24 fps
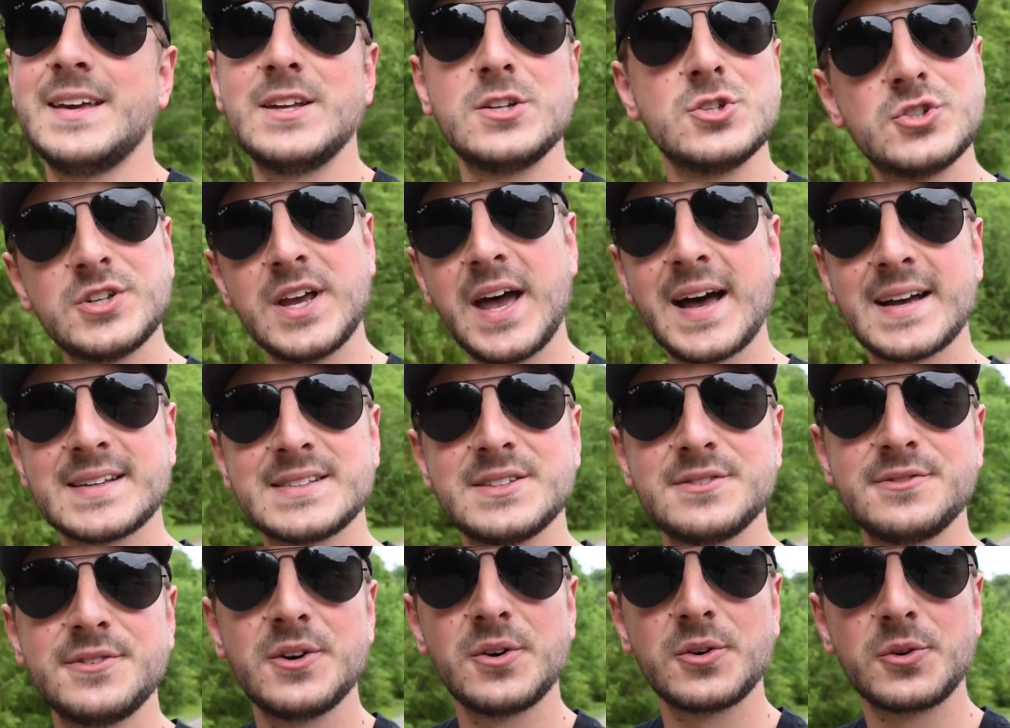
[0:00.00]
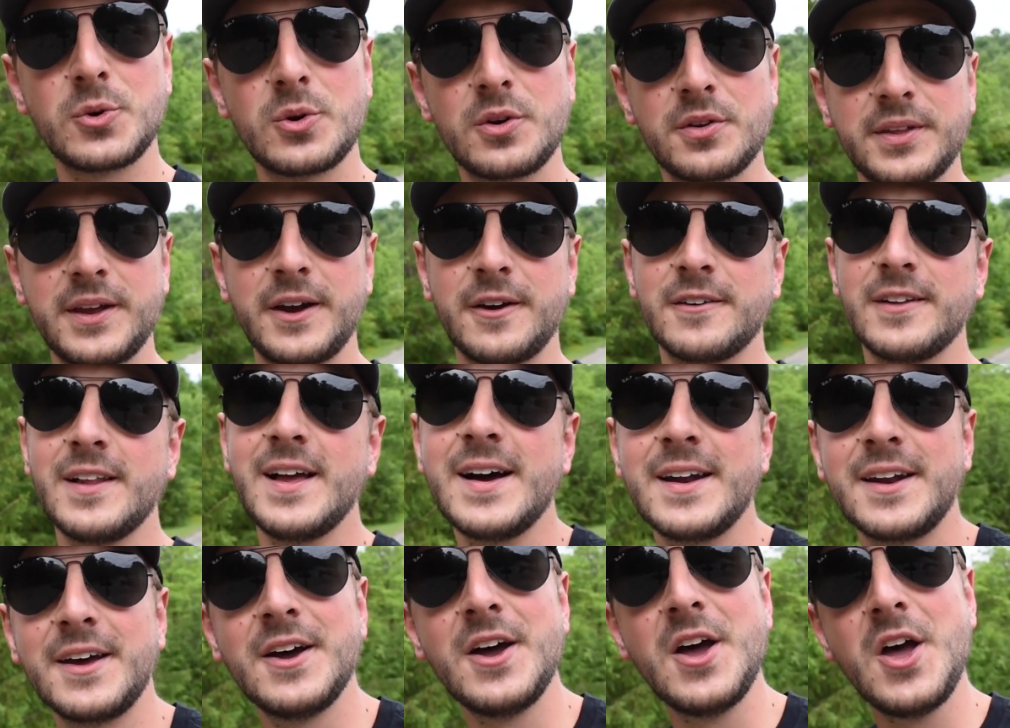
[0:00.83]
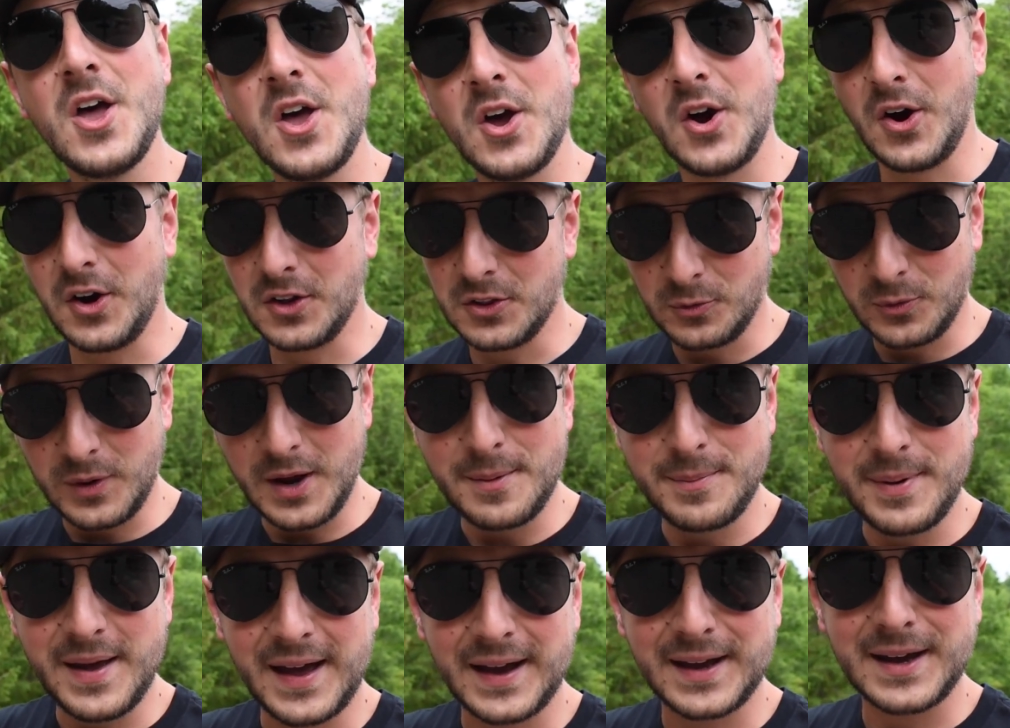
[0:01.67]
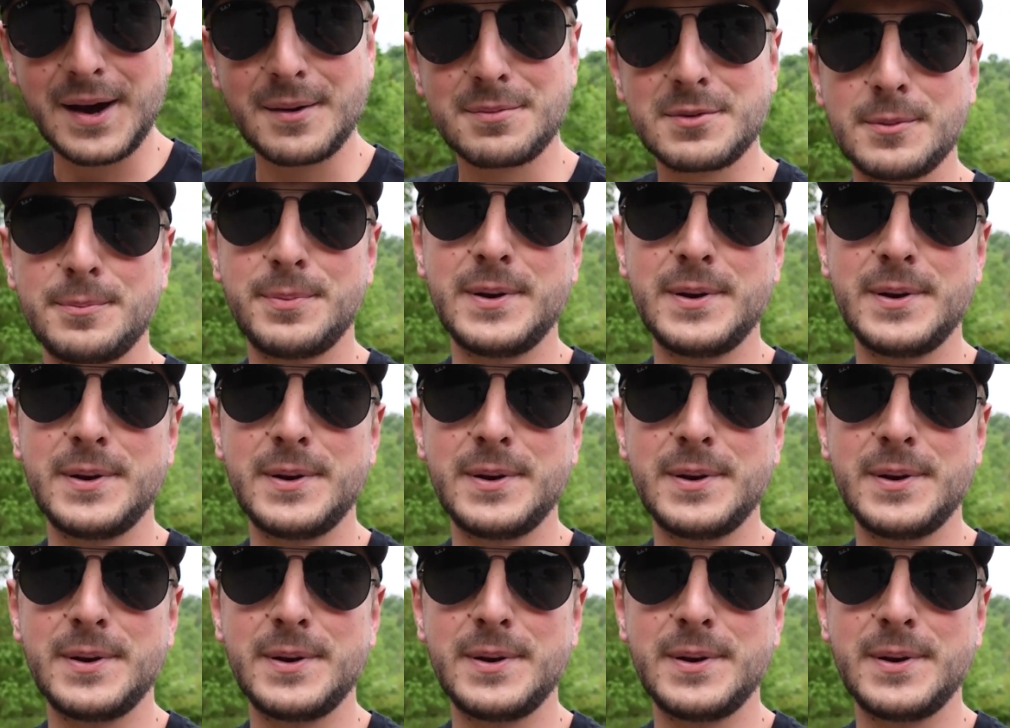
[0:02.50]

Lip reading: in Jacksonville, North Carolina on the way back up to